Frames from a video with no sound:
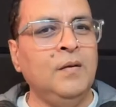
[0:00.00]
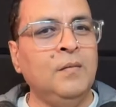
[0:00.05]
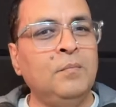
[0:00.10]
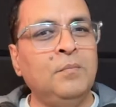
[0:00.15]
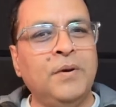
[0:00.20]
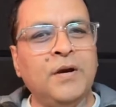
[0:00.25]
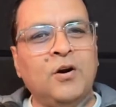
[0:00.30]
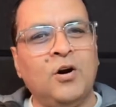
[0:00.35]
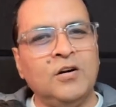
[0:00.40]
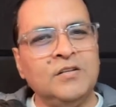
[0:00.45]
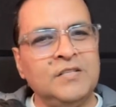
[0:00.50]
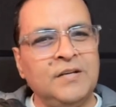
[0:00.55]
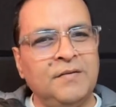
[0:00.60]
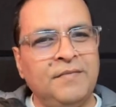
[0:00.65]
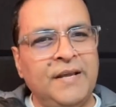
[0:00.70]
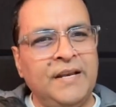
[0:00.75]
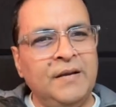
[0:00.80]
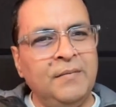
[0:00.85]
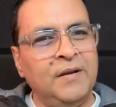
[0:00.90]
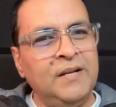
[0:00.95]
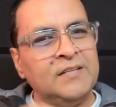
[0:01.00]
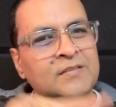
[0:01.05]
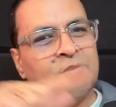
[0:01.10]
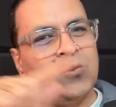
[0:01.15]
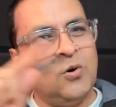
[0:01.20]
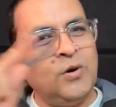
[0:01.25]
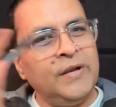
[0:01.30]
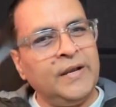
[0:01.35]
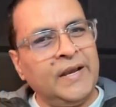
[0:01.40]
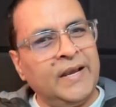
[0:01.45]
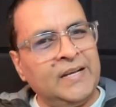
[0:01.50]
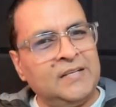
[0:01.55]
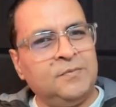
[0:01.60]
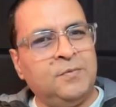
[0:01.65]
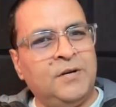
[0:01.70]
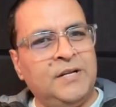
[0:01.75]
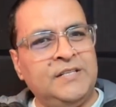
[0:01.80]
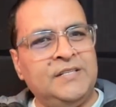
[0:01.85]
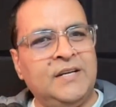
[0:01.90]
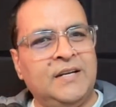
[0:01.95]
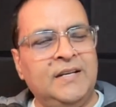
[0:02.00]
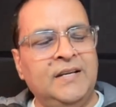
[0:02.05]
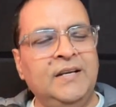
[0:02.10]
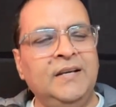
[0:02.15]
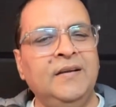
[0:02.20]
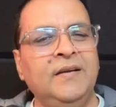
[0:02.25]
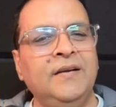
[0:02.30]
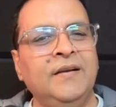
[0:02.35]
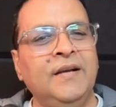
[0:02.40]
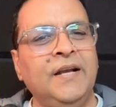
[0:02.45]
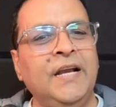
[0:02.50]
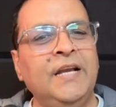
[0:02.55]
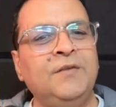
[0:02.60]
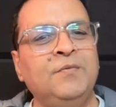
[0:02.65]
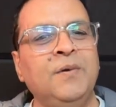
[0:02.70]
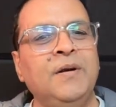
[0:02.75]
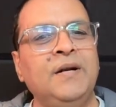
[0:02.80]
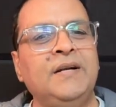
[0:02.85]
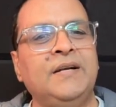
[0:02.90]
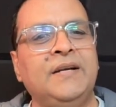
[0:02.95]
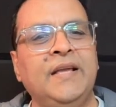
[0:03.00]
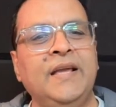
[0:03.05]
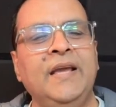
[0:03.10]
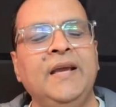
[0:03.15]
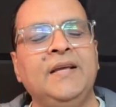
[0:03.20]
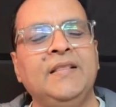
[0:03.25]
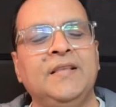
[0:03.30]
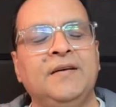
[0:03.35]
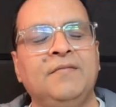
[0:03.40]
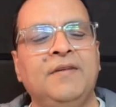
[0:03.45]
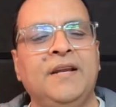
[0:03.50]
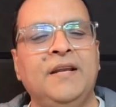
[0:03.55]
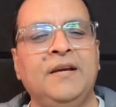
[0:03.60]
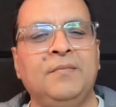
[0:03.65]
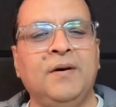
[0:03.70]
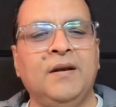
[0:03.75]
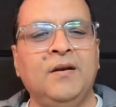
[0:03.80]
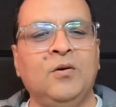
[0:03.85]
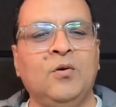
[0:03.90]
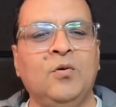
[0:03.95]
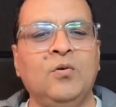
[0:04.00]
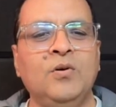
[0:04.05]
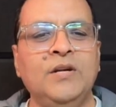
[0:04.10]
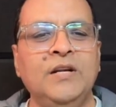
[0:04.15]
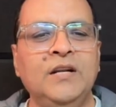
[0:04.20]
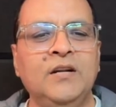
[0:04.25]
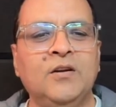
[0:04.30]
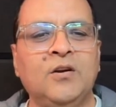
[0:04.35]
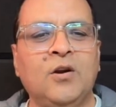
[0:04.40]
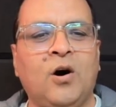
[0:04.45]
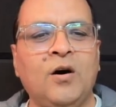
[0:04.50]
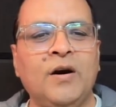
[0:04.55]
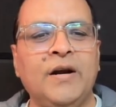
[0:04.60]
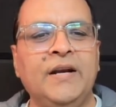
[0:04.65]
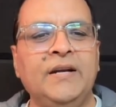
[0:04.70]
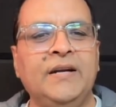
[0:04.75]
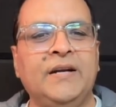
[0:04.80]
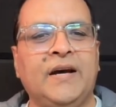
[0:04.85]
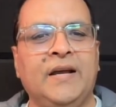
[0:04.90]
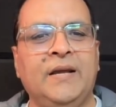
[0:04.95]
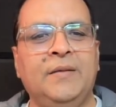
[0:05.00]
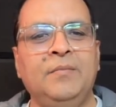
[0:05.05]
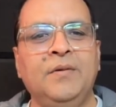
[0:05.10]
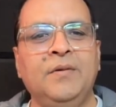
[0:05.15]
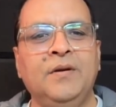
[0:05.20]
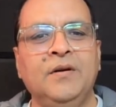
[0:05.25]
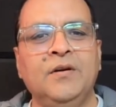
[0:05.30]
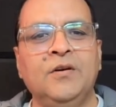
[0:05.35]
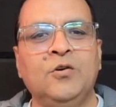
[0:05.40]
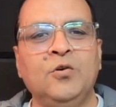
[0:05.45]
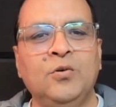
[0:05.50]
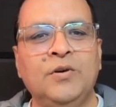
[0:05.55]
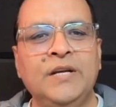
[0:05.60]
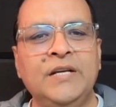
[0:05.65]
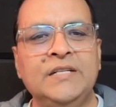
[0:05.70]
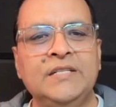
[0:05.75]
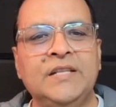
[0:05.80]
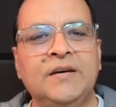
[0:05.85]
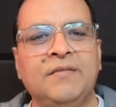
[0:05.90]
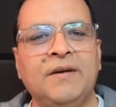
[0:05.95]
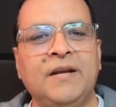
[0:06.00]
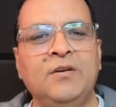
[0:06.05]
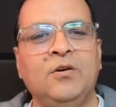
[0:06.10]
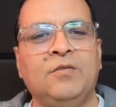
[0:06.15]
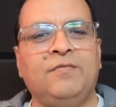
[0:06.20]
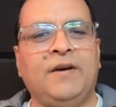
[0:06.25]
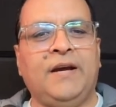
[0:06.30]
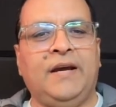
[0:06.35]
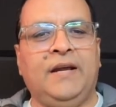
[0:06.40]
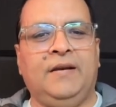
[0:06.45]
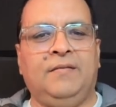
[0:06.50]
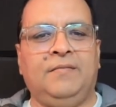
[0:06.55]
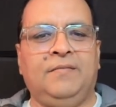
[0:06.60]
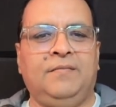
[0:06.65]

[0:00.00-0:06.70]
Because the variable is growing exponentially, it will take the variable only log n time to reach the value of n.